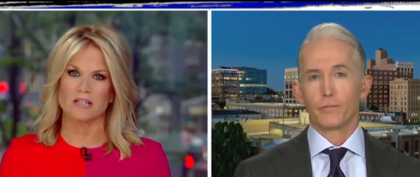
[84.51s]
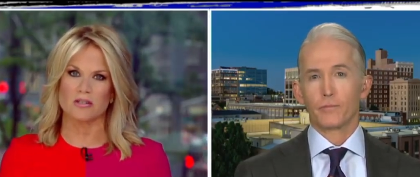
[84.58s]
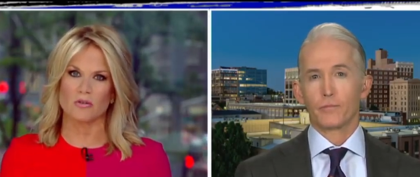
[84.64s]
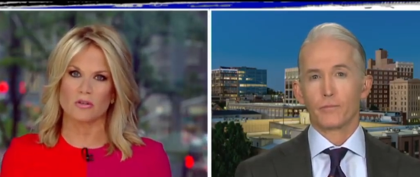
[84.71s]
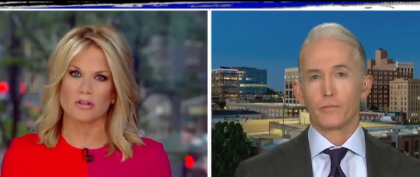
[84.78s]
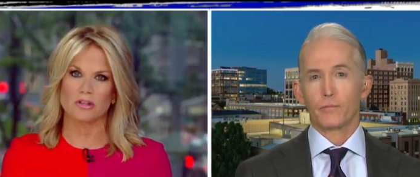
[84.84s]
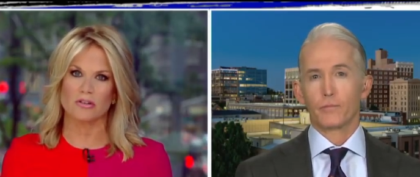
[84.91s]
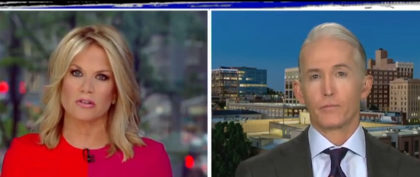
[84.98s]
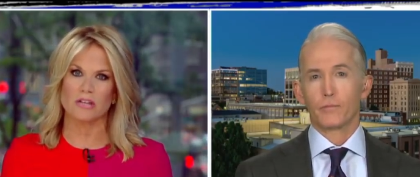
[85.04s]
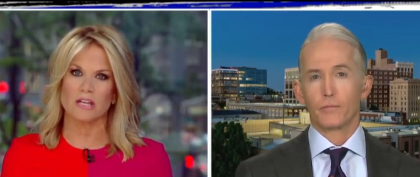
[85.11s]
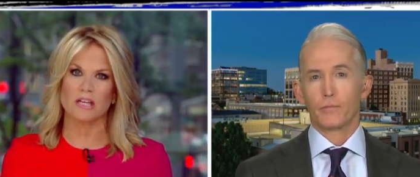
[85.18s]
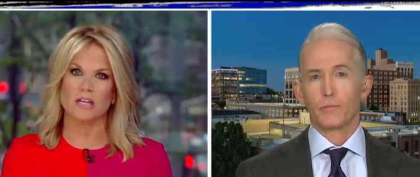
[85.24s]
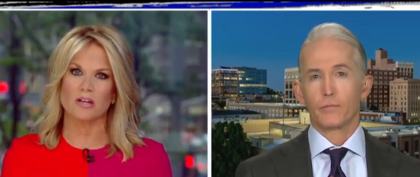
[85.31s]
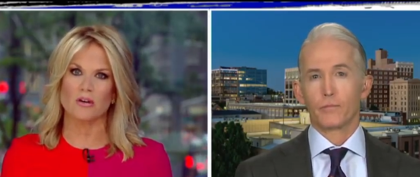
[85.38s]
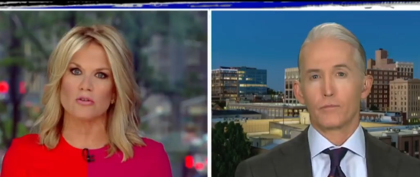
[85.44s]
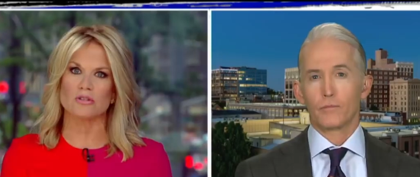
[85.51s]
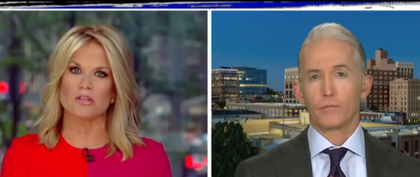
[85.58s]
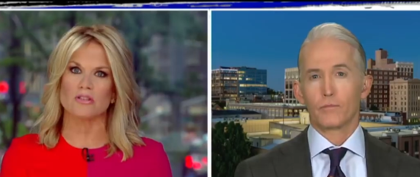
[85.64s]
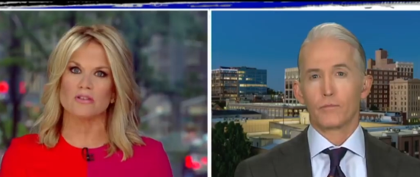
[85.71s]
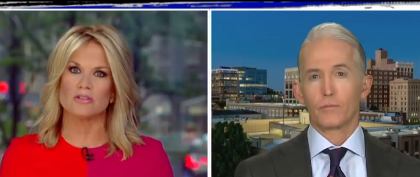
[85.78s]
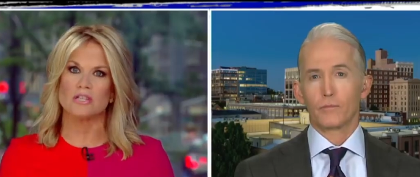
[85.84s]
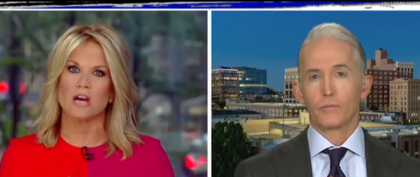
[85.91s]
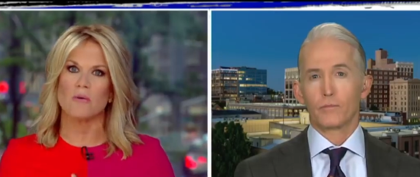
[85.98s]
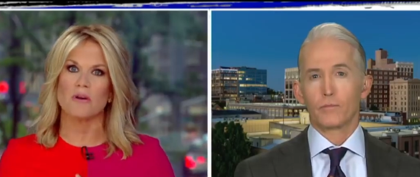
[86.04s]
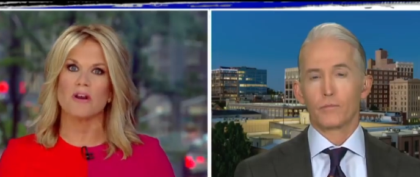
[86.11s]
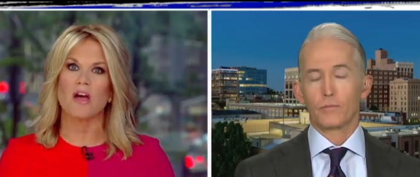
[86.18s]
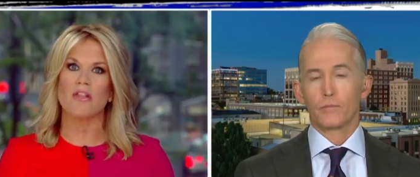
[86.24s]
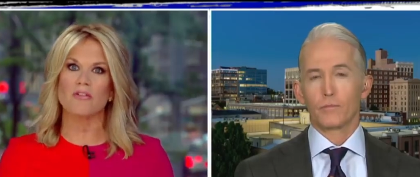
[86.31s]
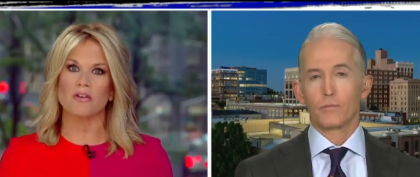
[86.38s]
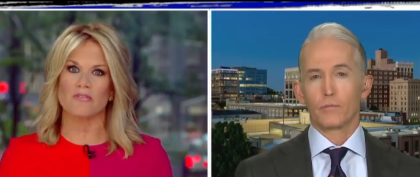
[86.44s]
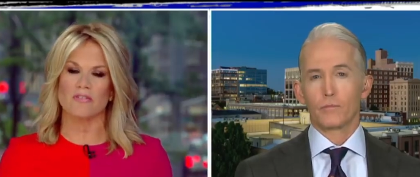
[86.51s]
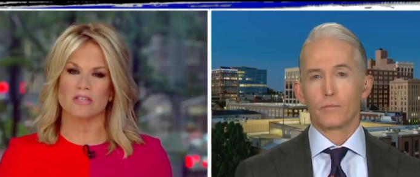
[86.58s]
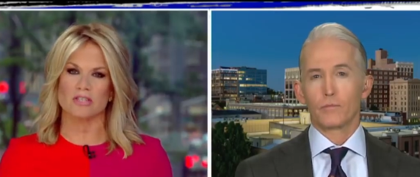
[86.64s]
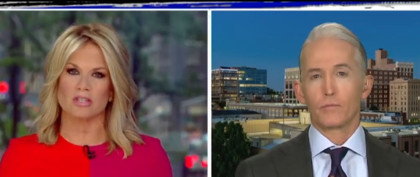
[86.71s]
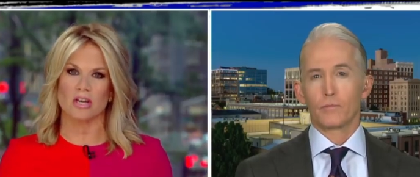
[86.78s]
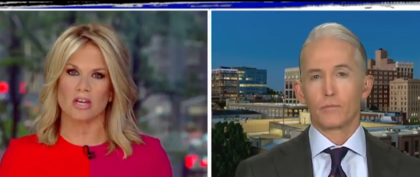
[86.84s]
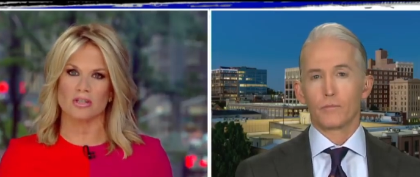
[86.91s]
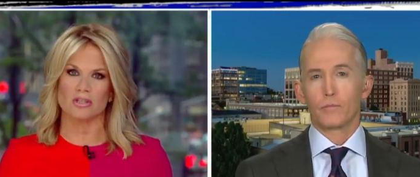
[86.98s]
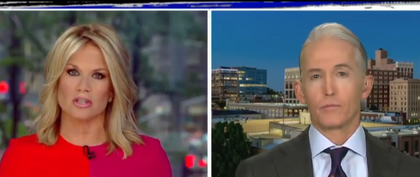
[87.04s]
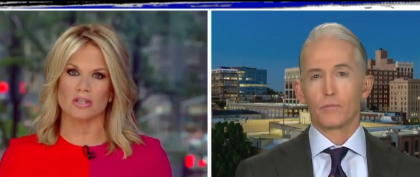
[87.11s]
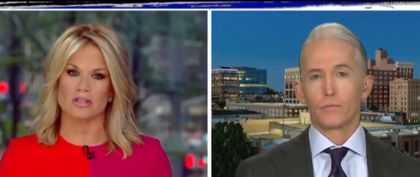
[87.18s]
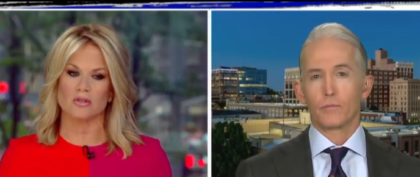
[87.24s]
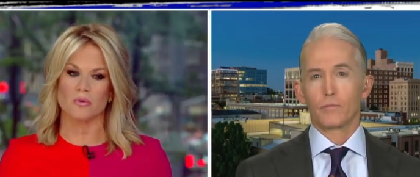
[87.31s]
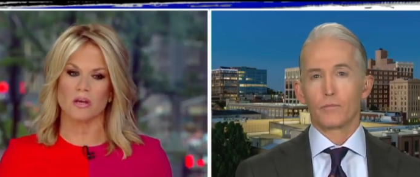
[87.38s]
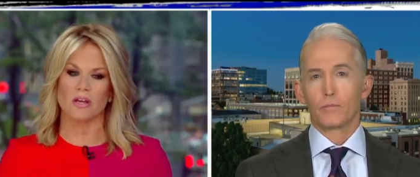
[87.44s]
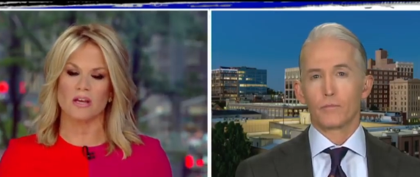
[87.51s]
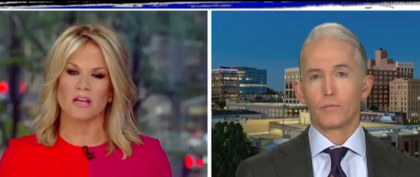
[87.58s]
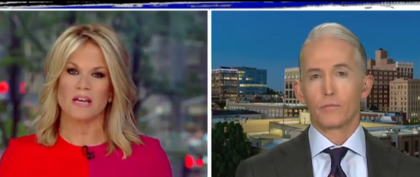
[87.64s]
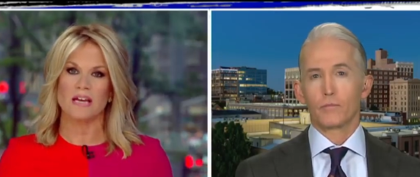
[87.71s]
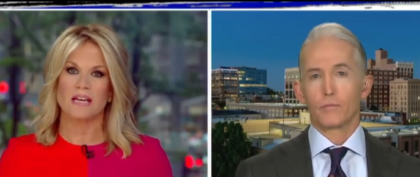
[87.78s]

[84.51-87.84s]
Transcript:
Speaker 1: So clearly he knows that there's now another investigation into it.